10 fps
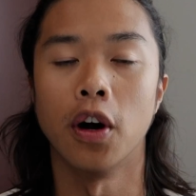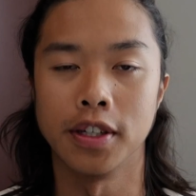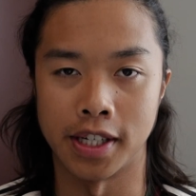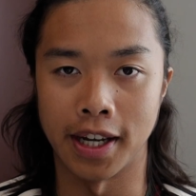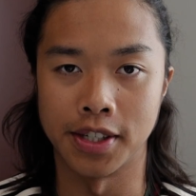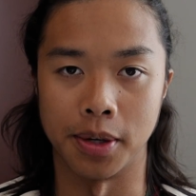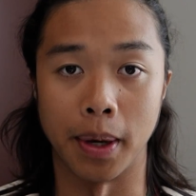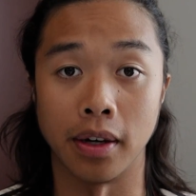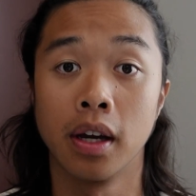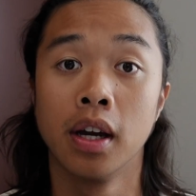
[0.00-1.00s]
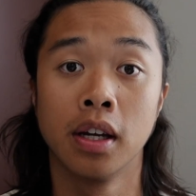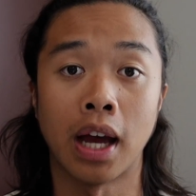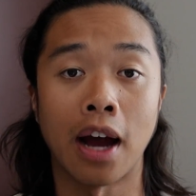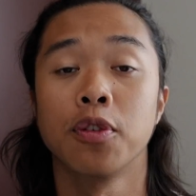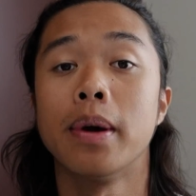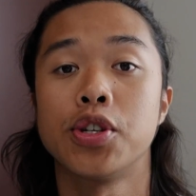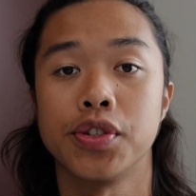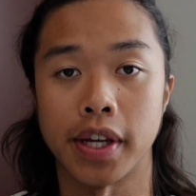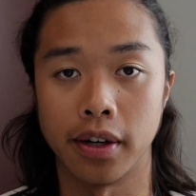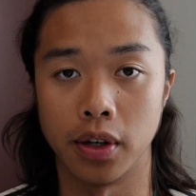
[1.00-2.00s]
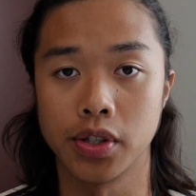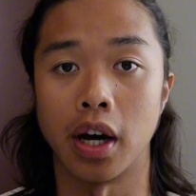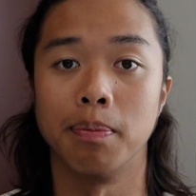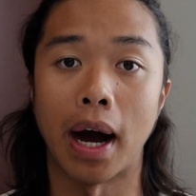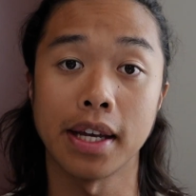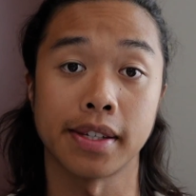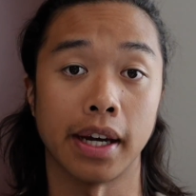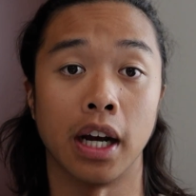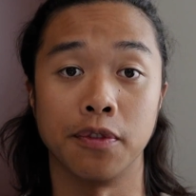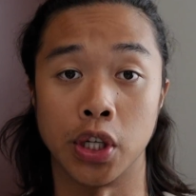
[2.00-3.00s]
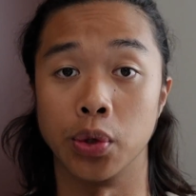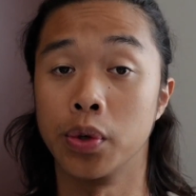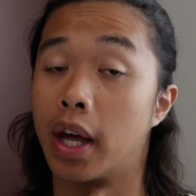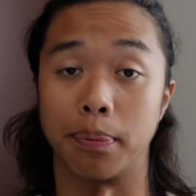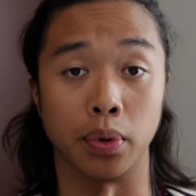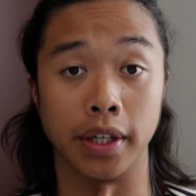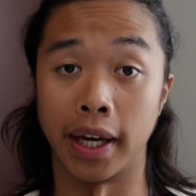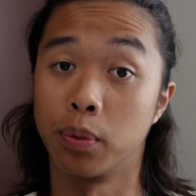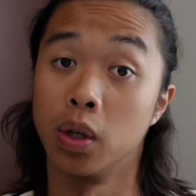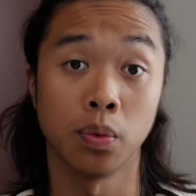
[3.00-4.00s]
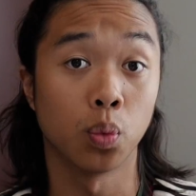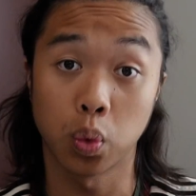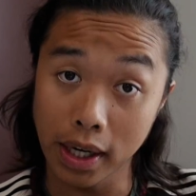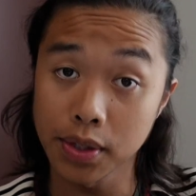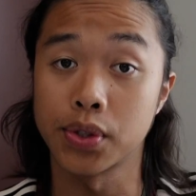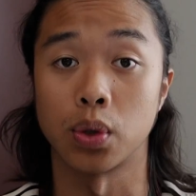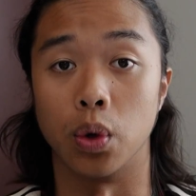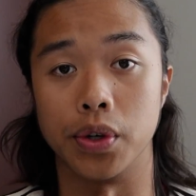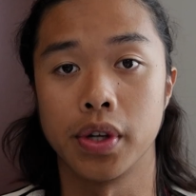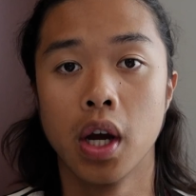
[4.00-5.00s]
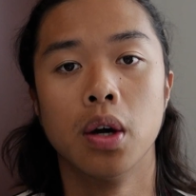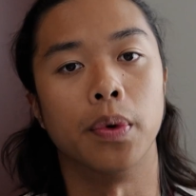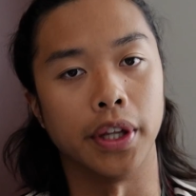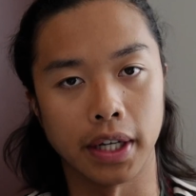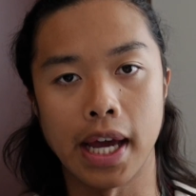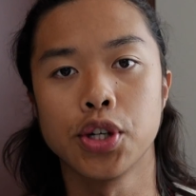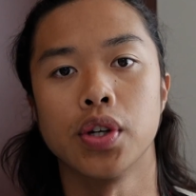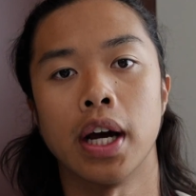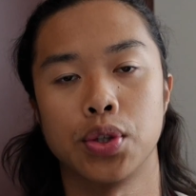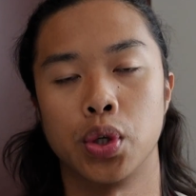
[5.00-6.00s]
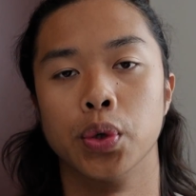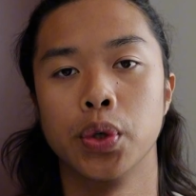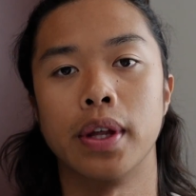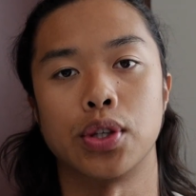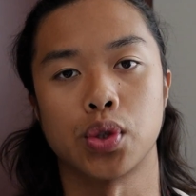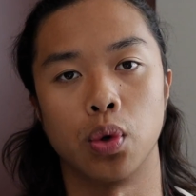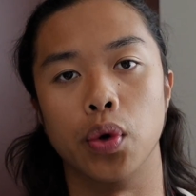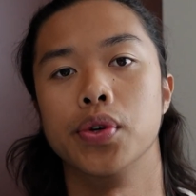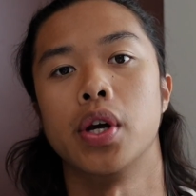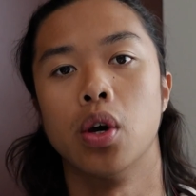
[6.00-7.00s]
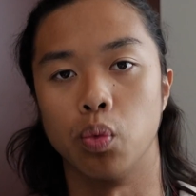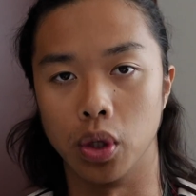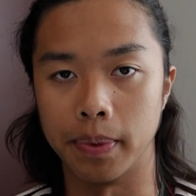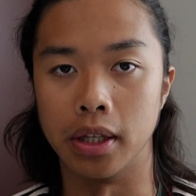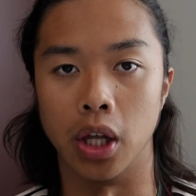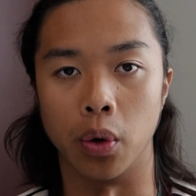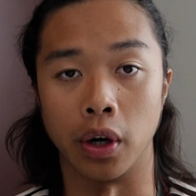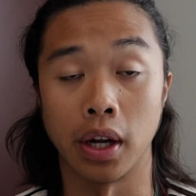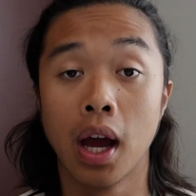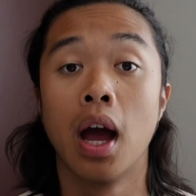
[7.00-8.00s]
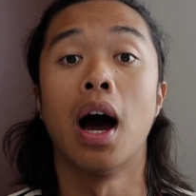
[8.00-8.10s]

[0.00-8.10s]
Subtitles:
far in today's debate, affirmation senators on my side have told you that pre-K will raise scores, while the negation has told you that scores will be lowered.